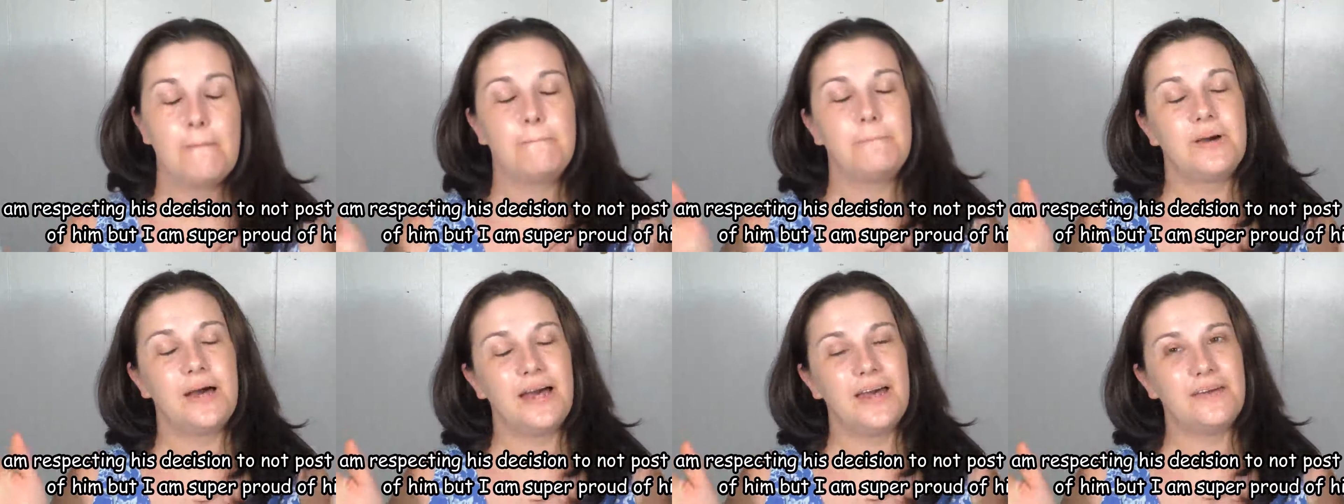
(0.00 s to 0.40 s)

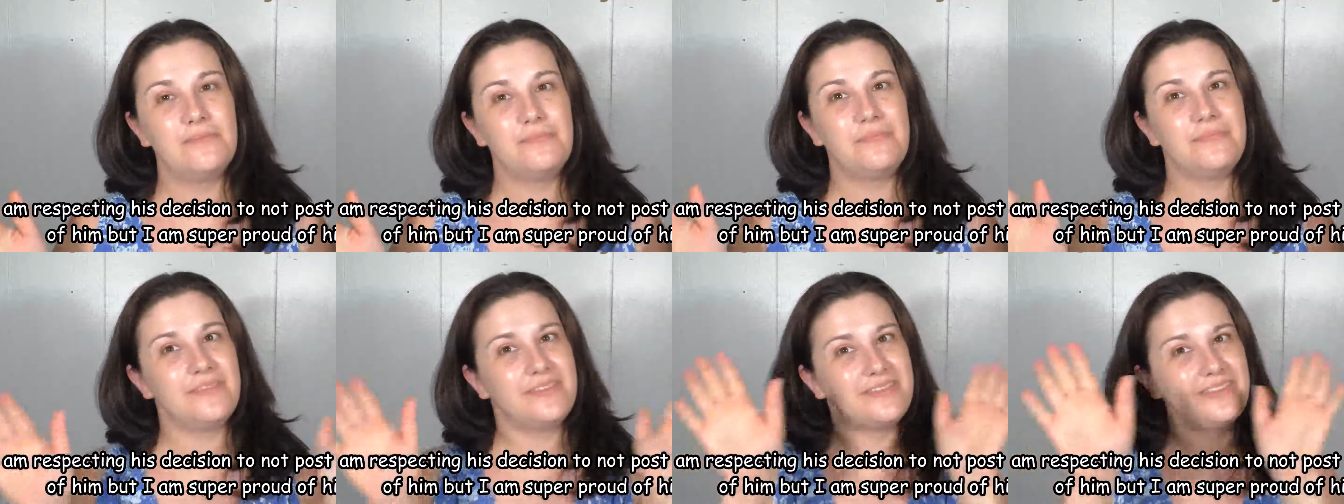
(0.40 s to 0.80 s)
But
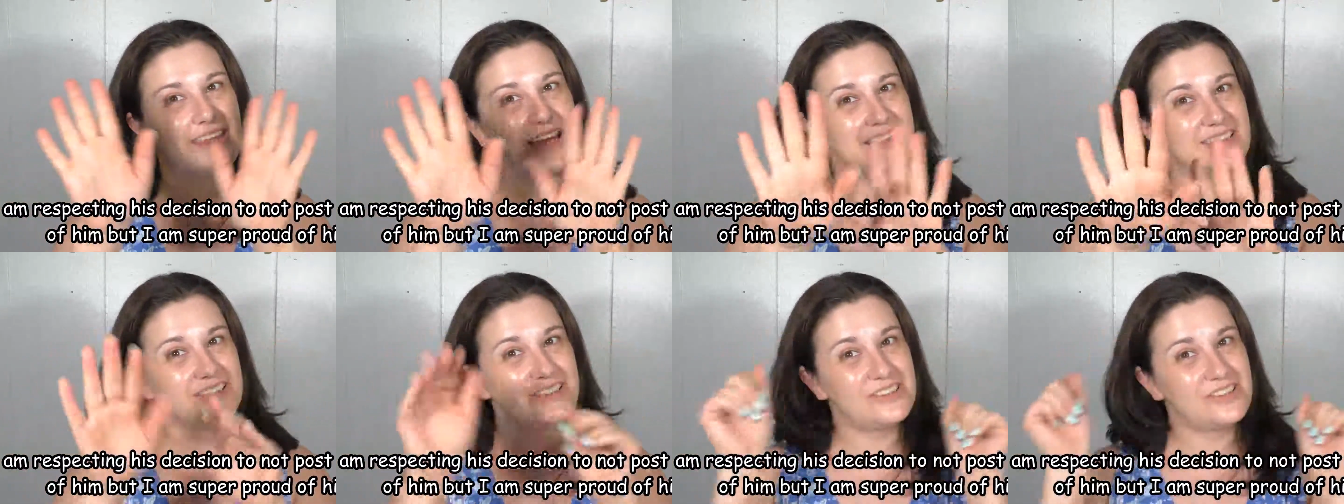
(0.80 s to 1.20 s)

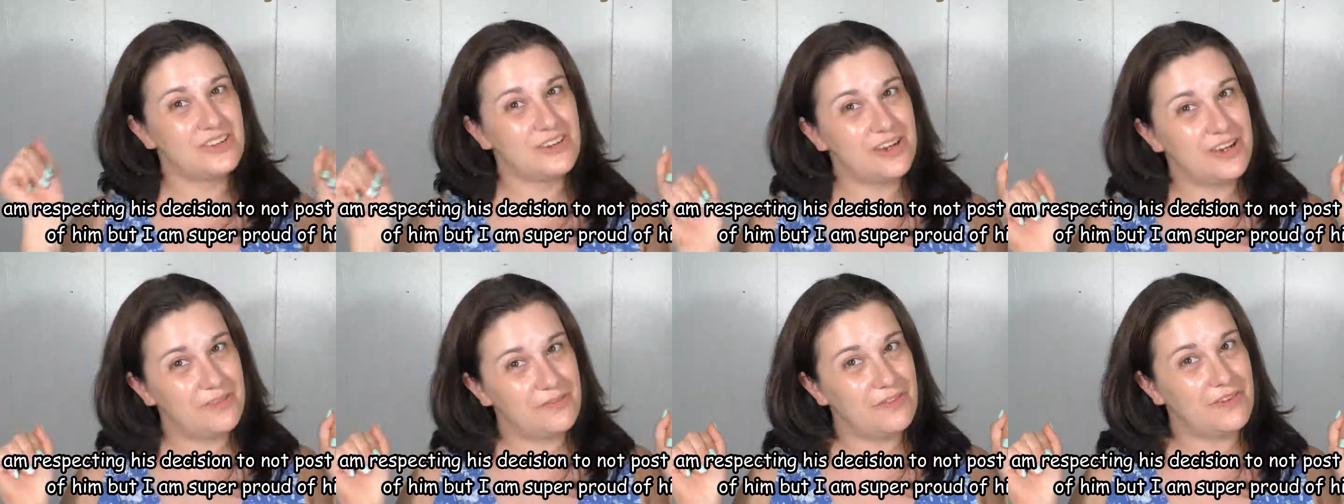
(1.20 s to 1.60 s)
that's a
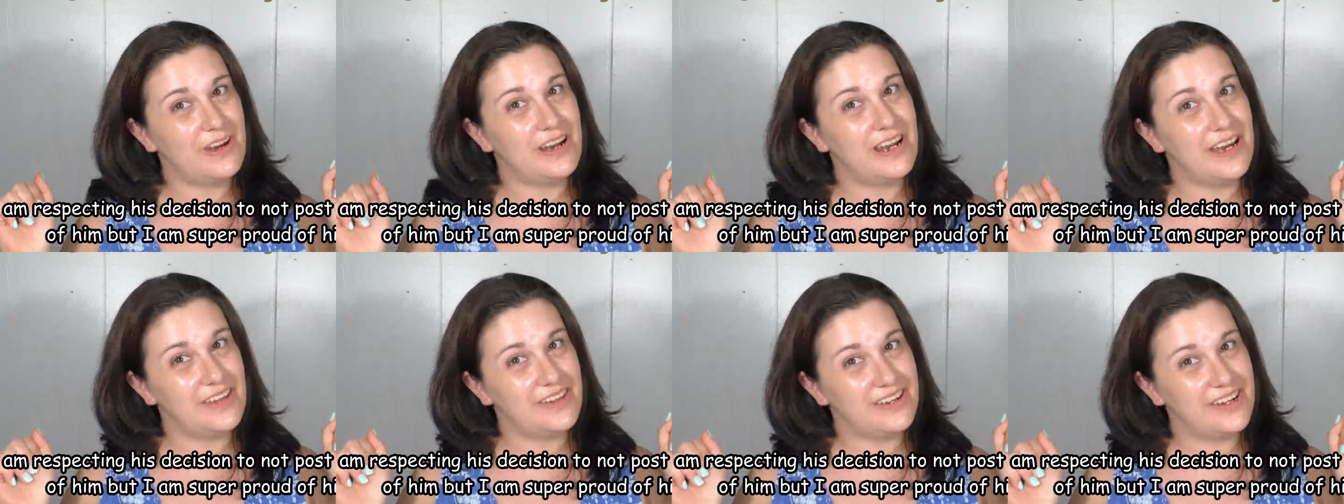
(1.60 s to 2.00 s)
story for
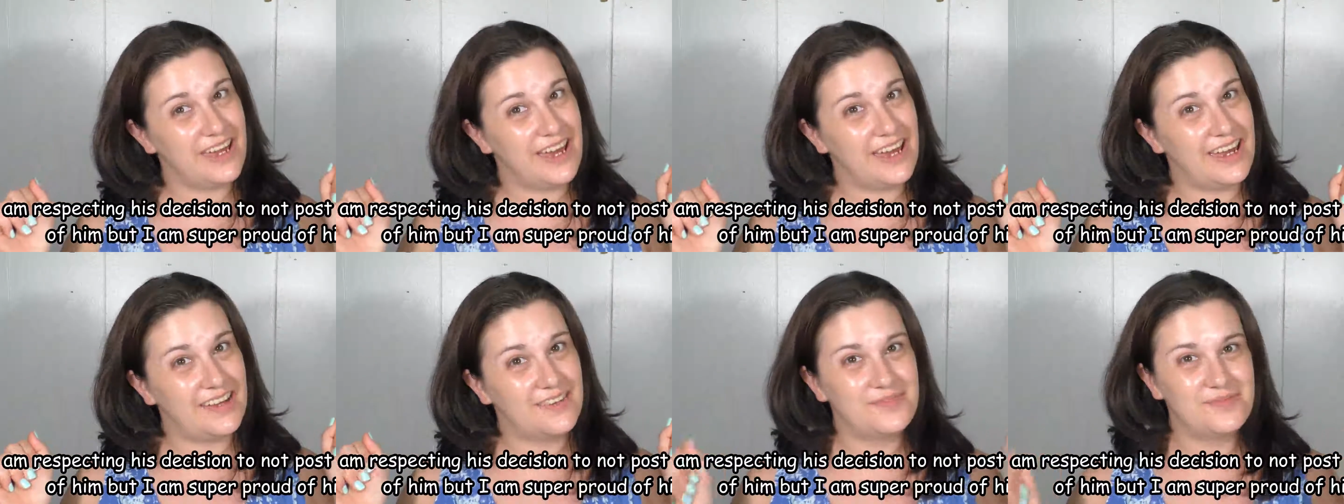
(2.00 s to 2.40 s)
another
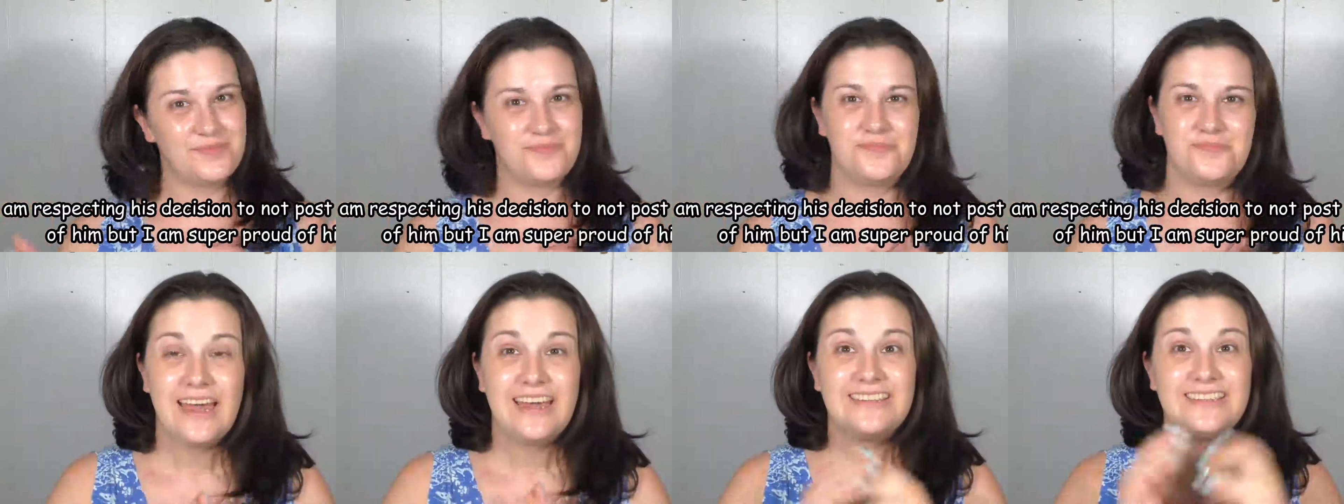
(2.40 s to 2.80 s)
day.
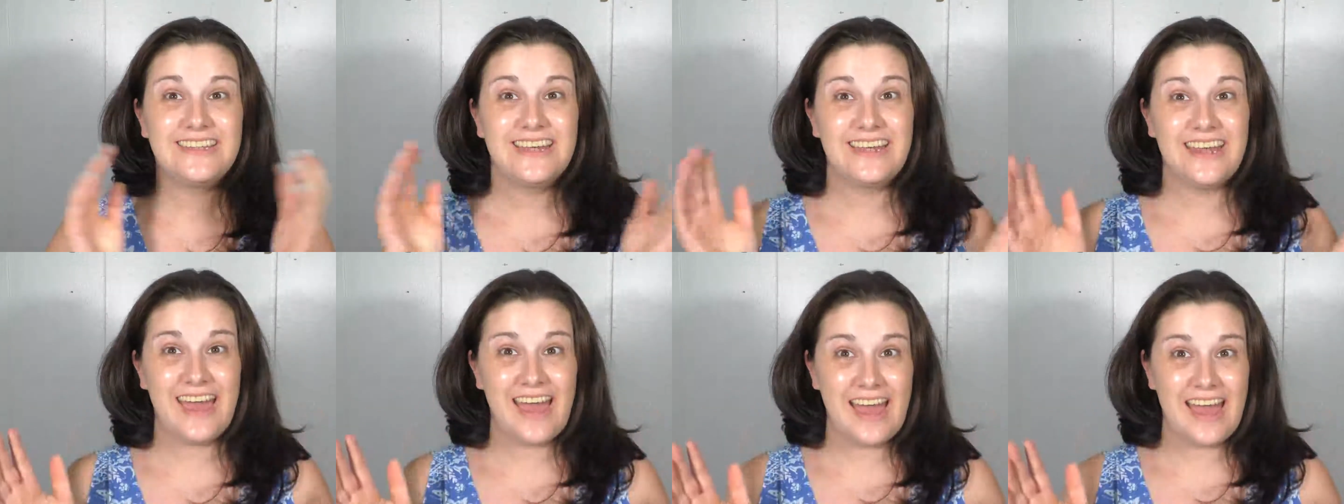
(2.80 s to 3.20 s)

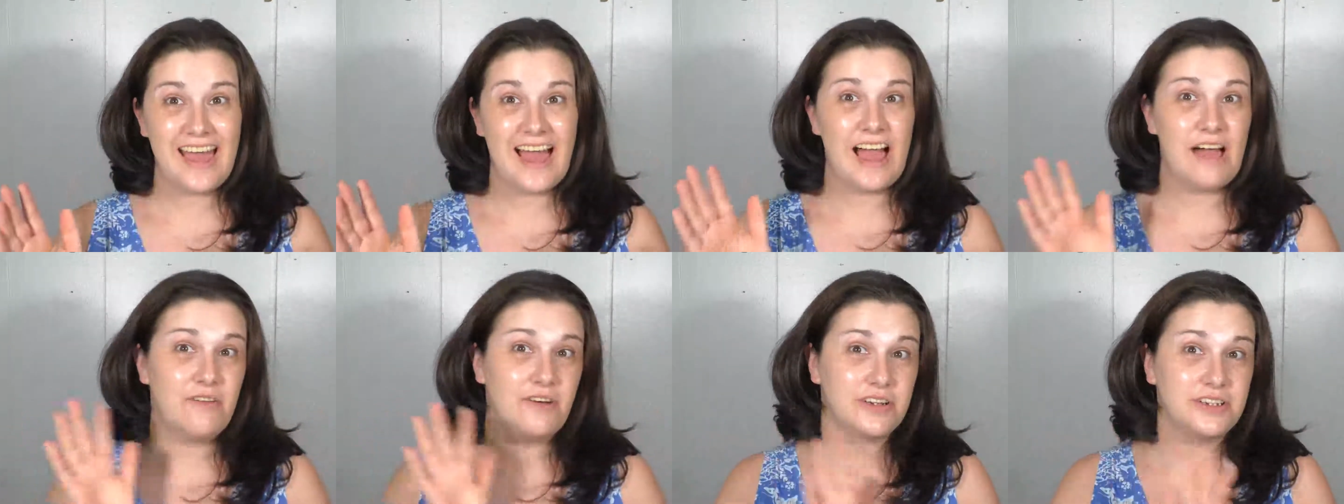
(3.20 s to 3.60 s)
Today
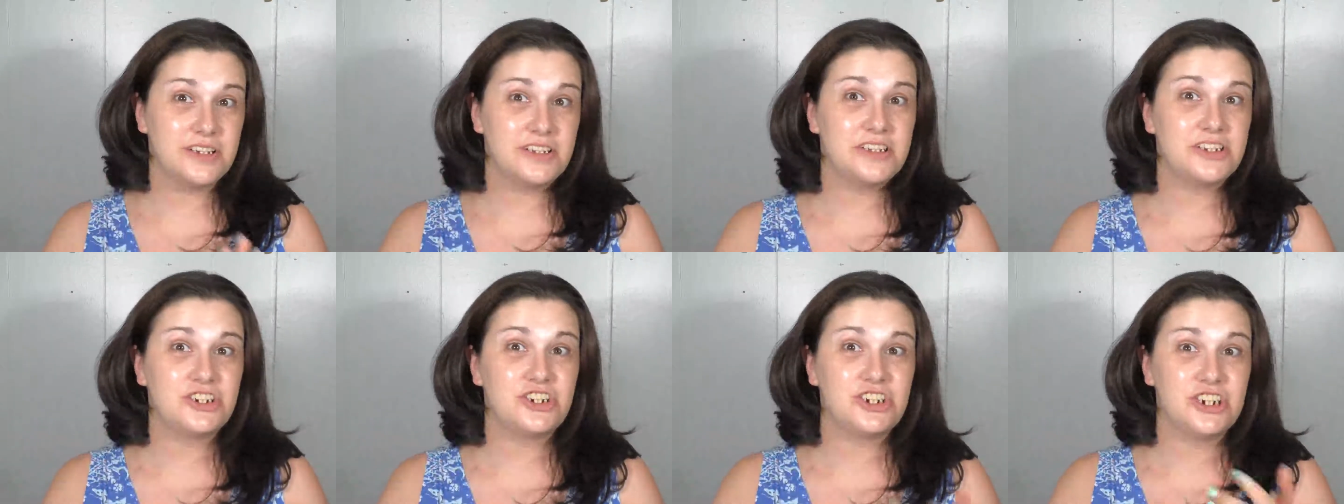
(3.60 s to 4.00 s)
I wanted
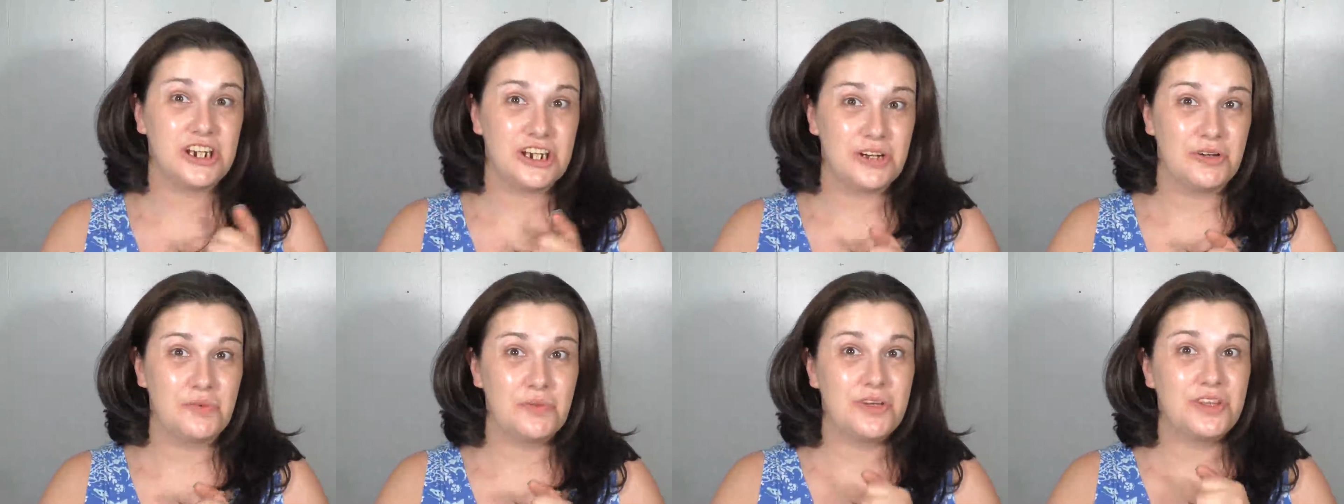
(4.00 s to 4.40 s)
to
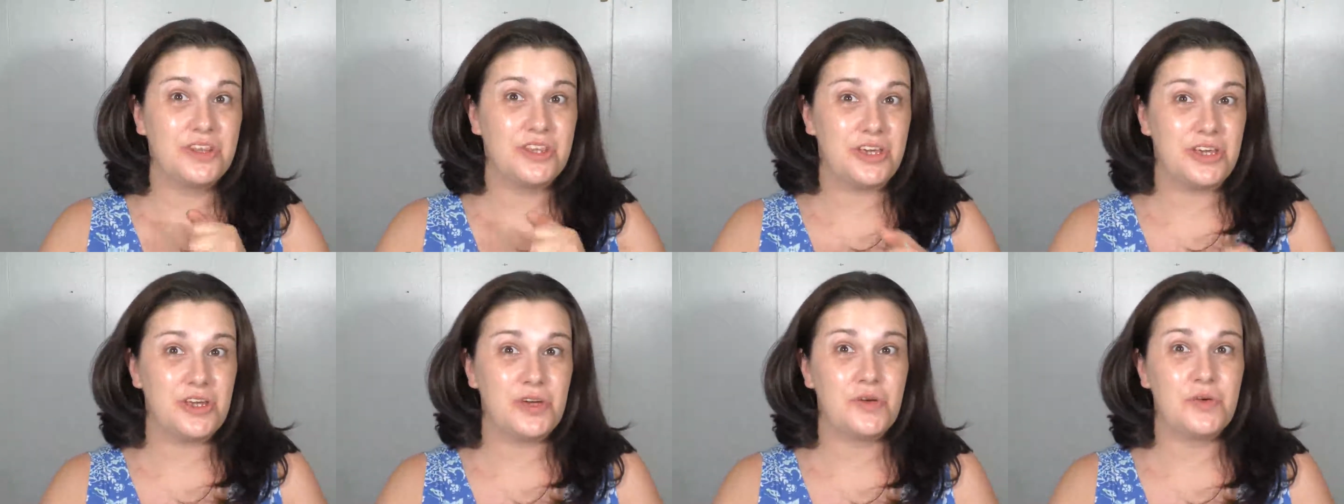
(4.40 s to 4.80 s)
share with
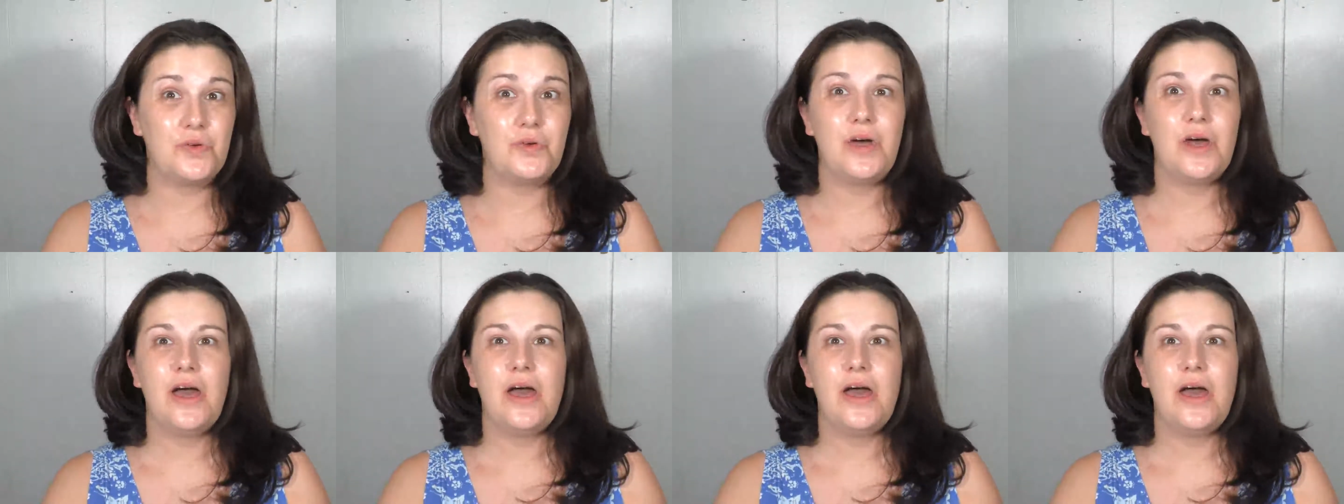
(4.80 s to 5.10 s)
you